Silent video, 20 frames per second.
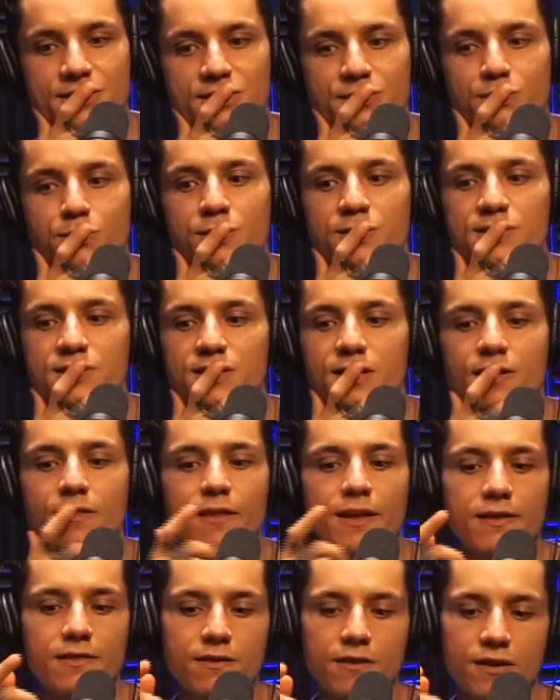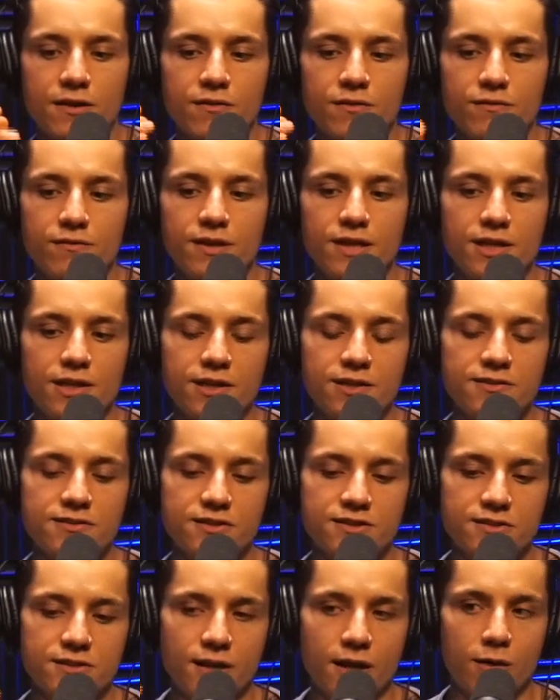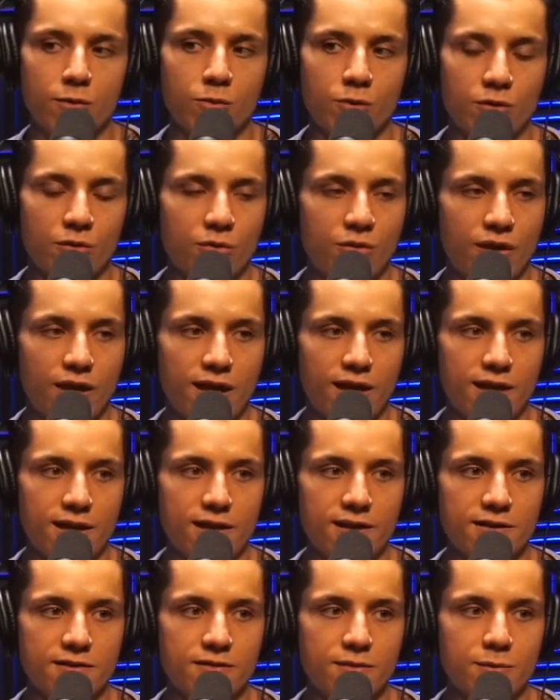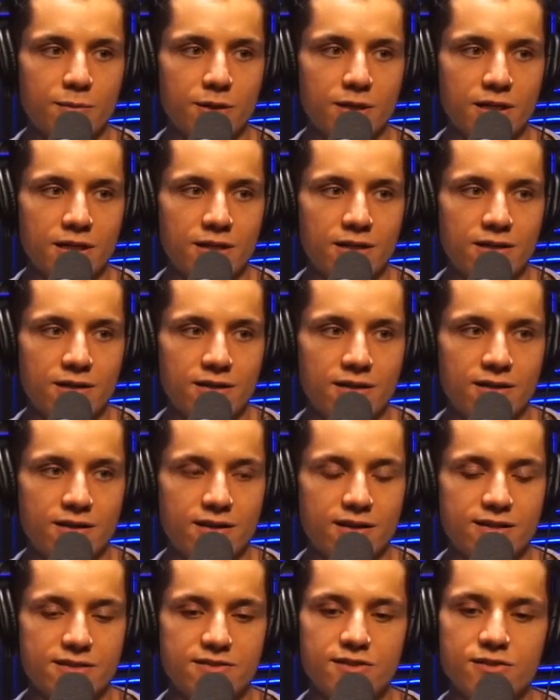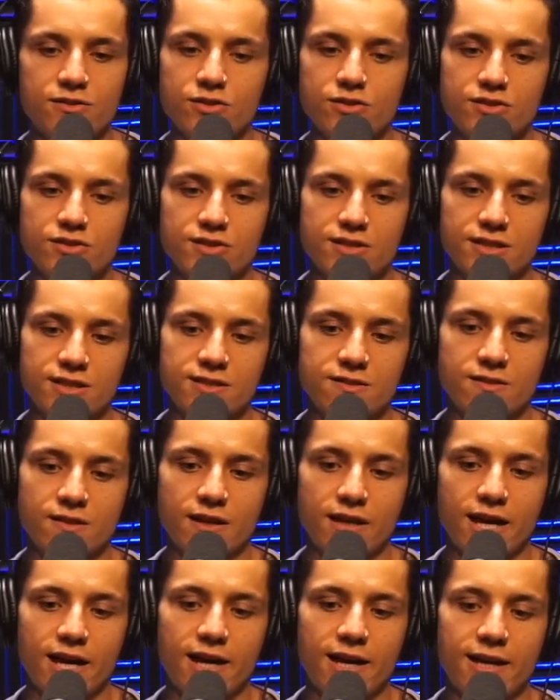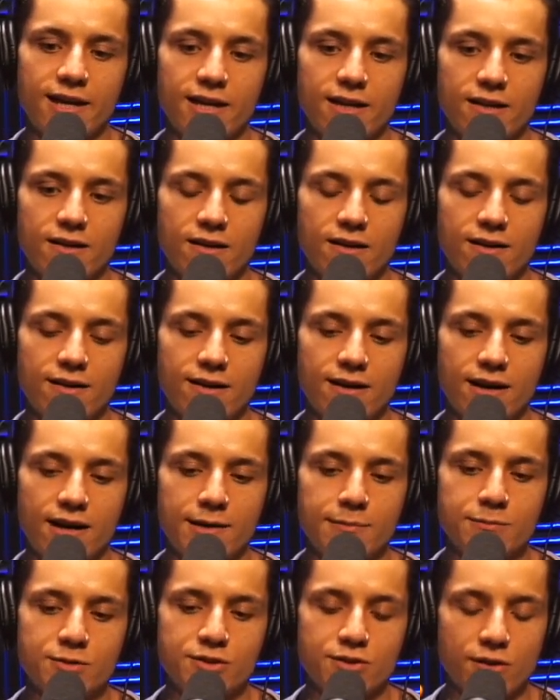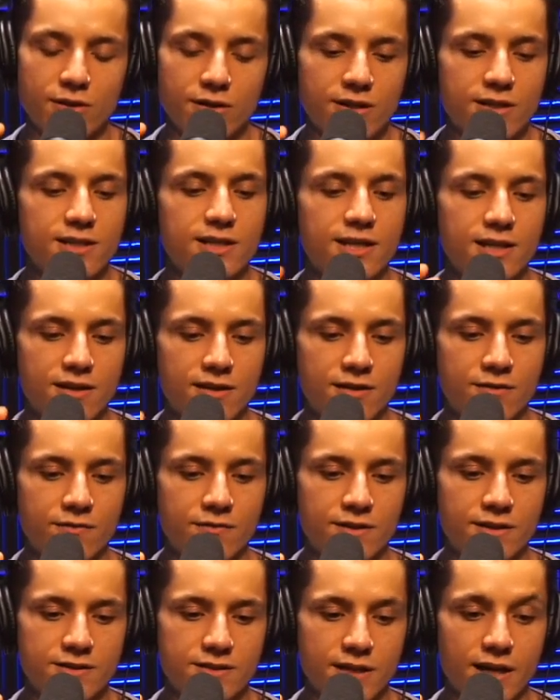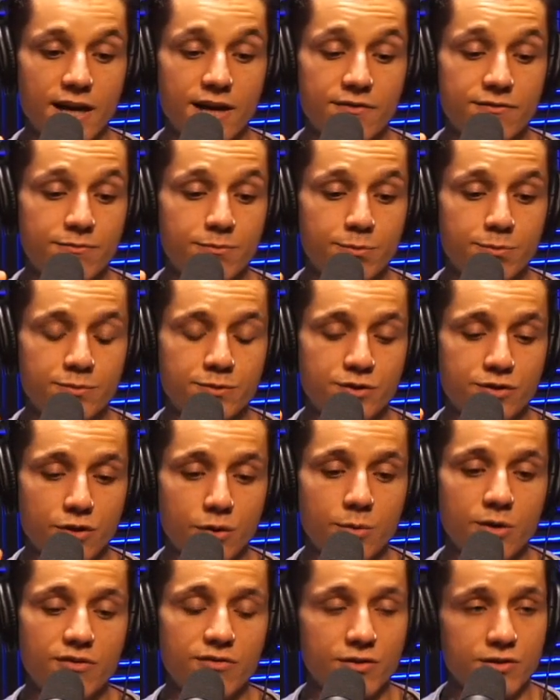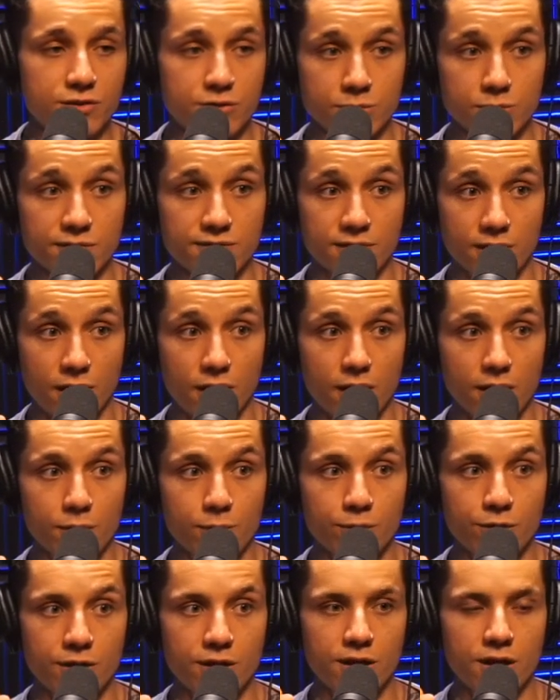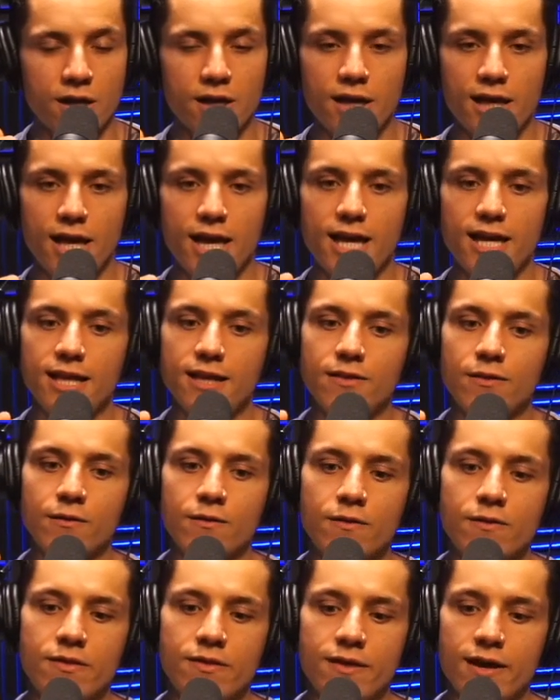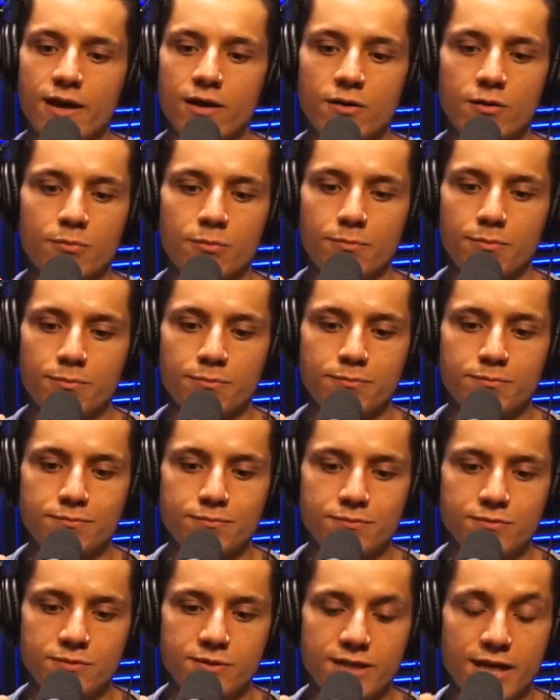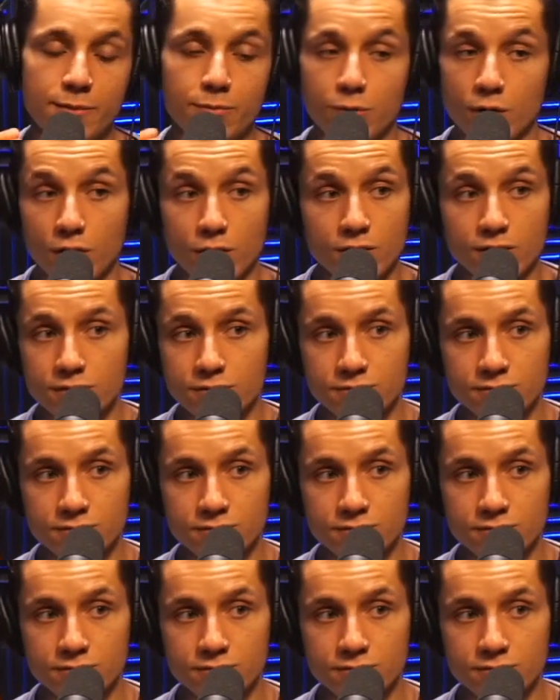just once, like, the convenience is not worth the headache to me. Because it just is like, I'm starting to get convinced. I have so many friends who live in Hollywood, and either they are dead broke